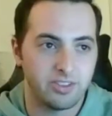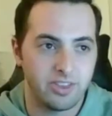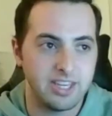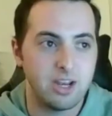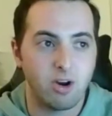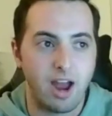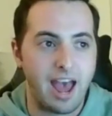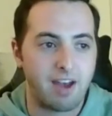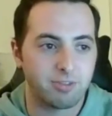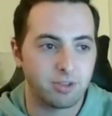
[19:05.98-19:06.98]
the year
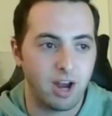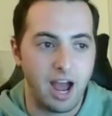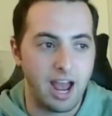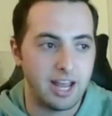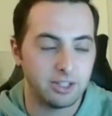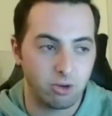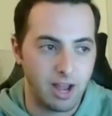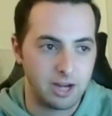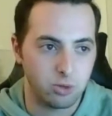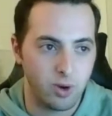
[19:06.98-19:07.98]
after I had
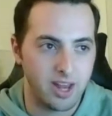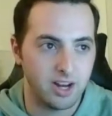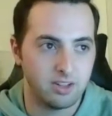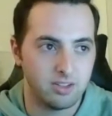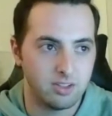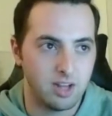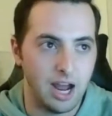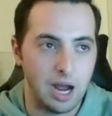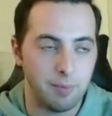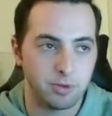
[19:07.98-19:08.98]
graduated.
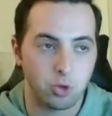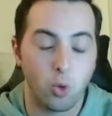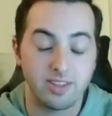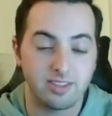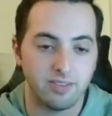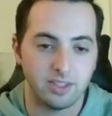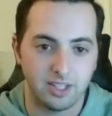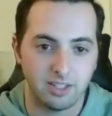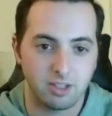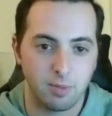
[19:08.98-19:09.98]
So
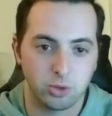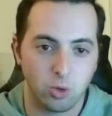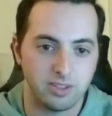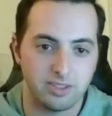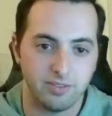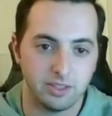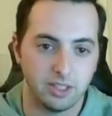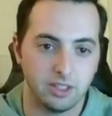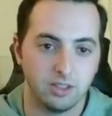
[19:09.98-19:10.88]
2017, summer 2017.